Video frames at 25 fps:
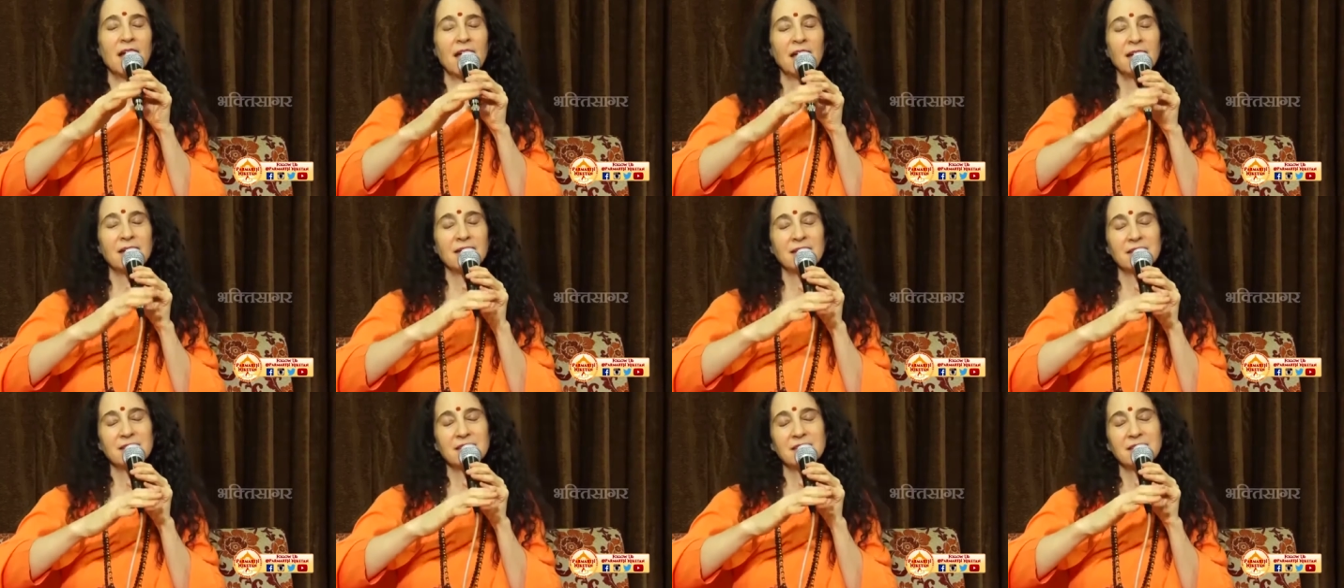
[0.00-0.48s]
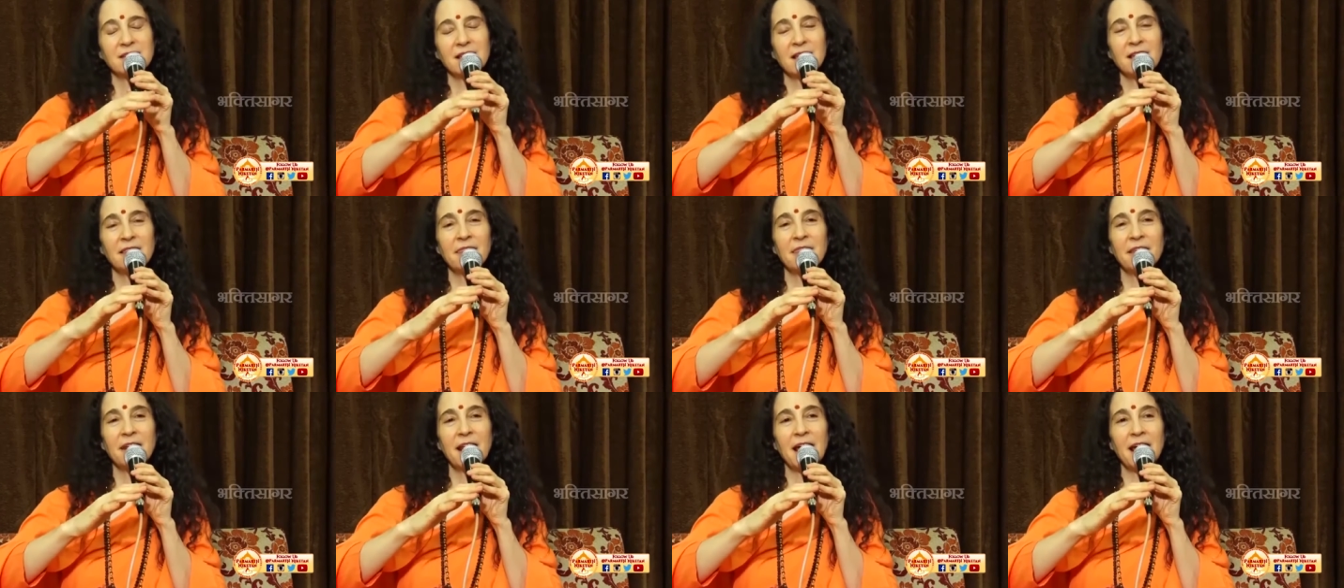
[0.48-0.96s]
And it
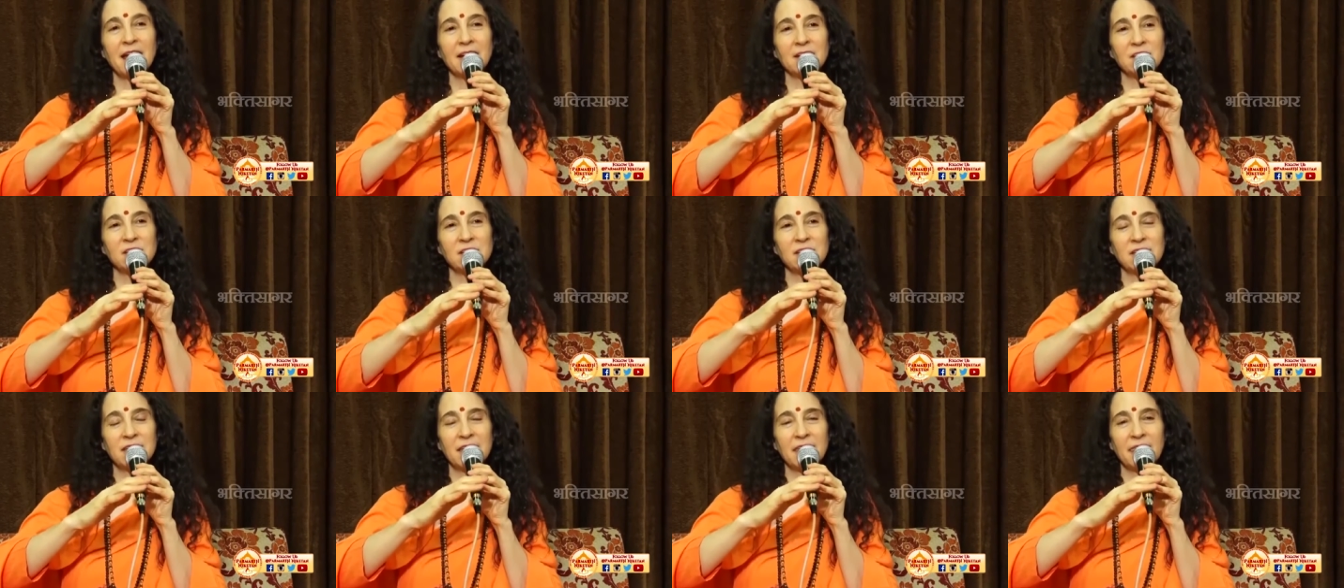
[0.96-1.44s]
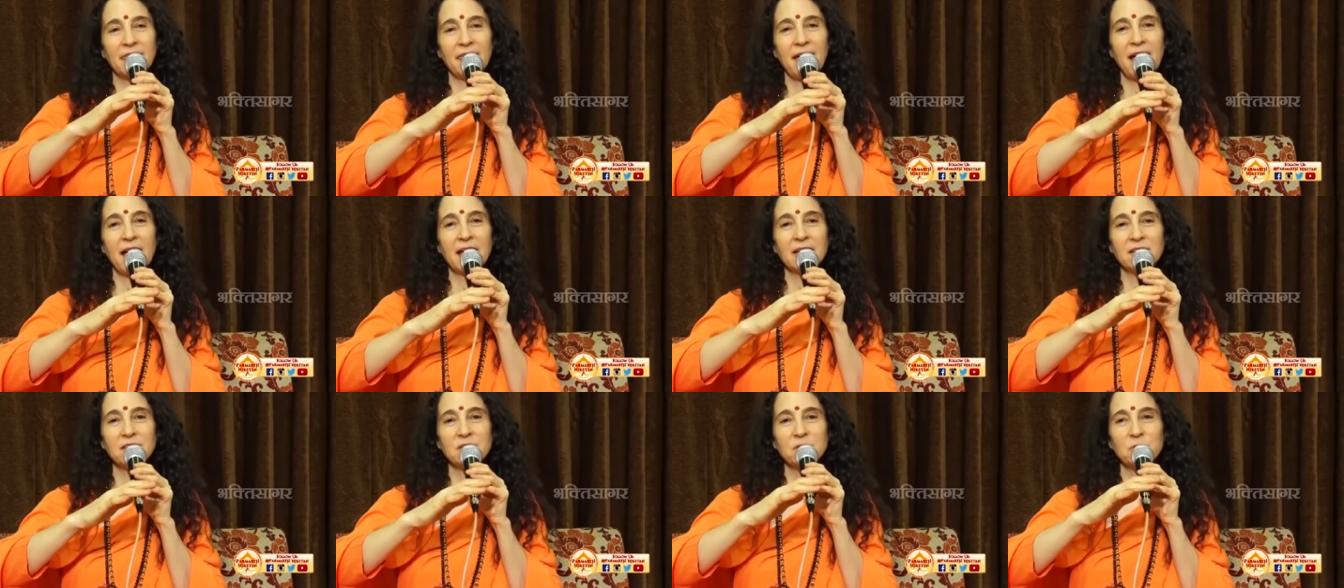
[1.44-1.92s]
said that actually
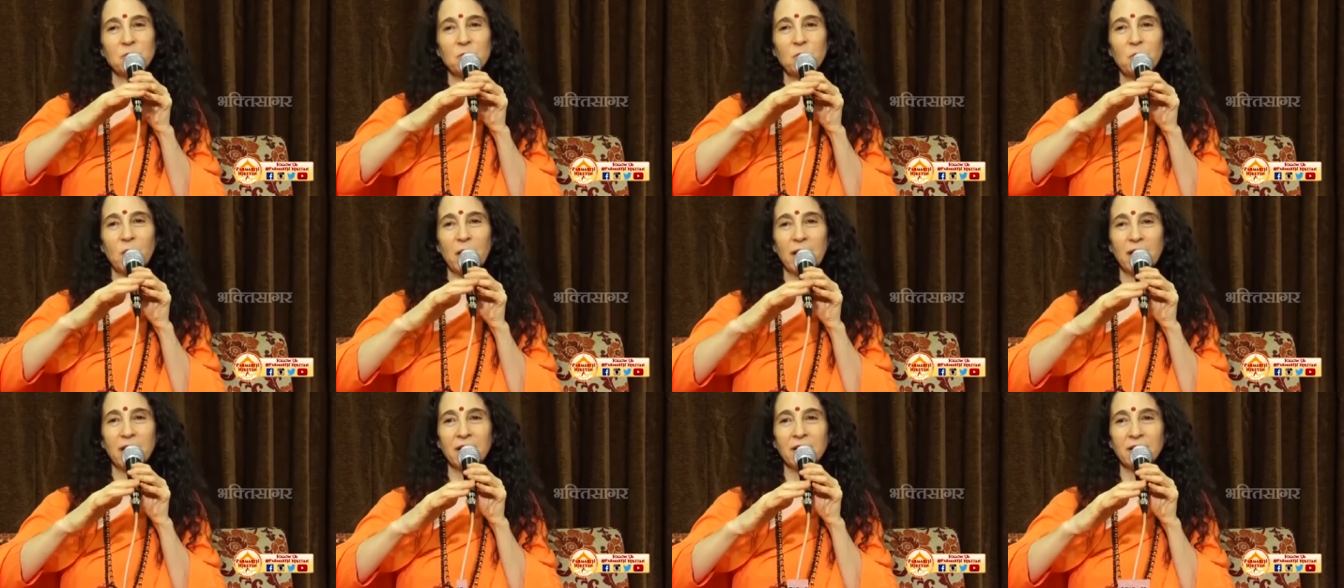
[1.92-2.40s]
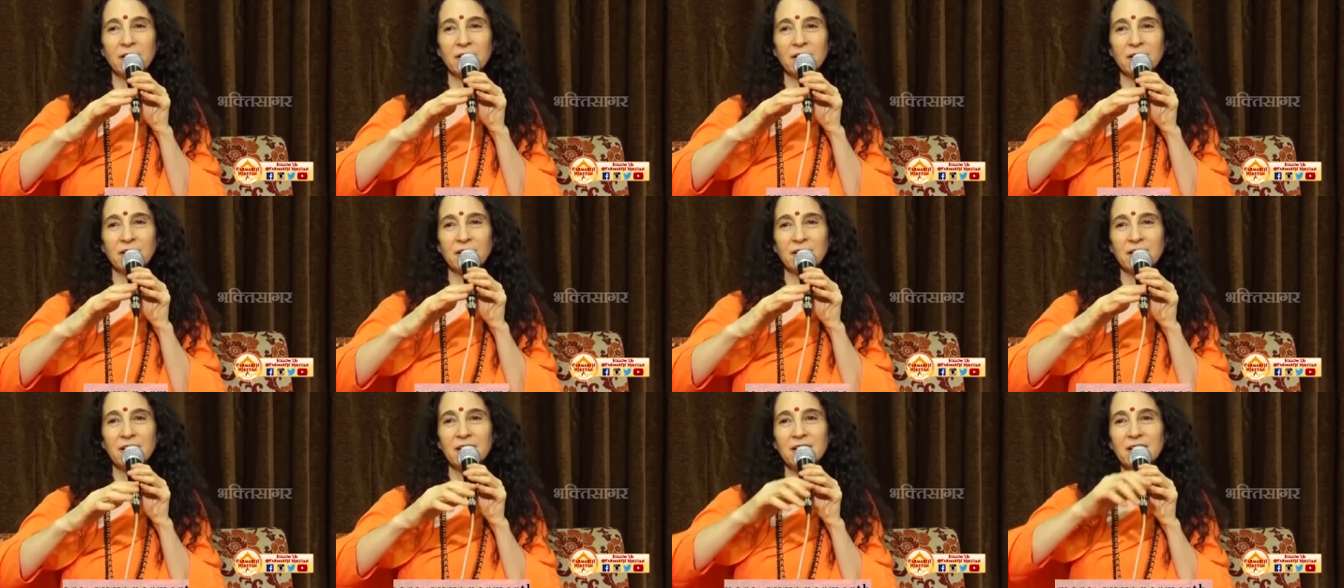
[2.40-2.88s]
that's
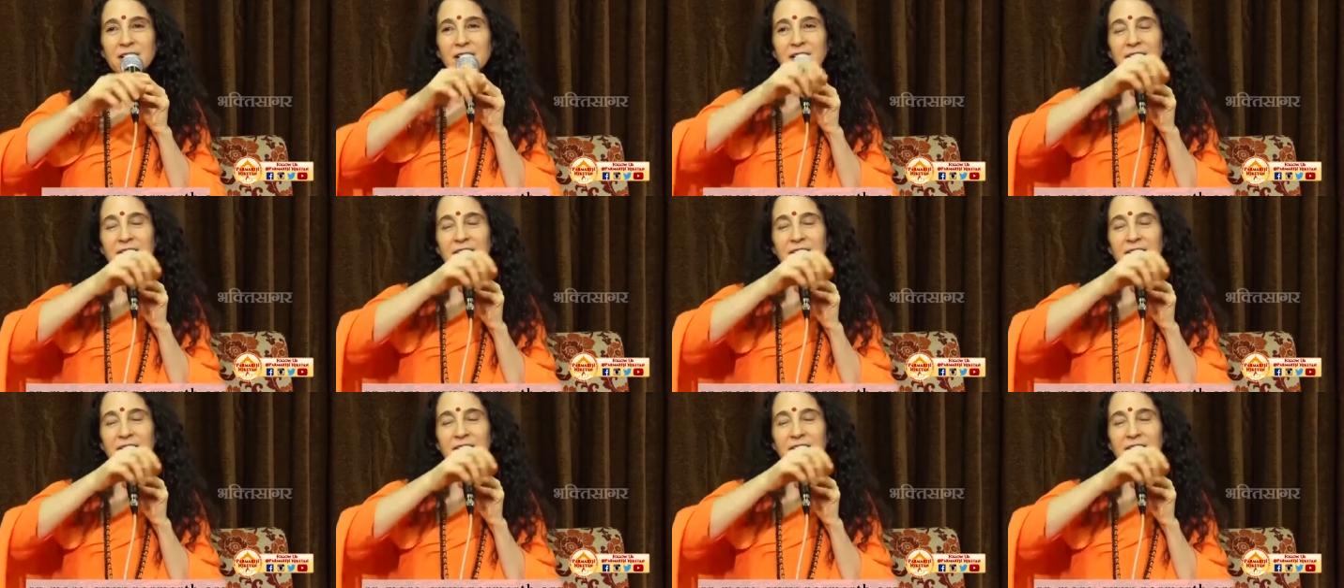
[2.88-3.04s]
where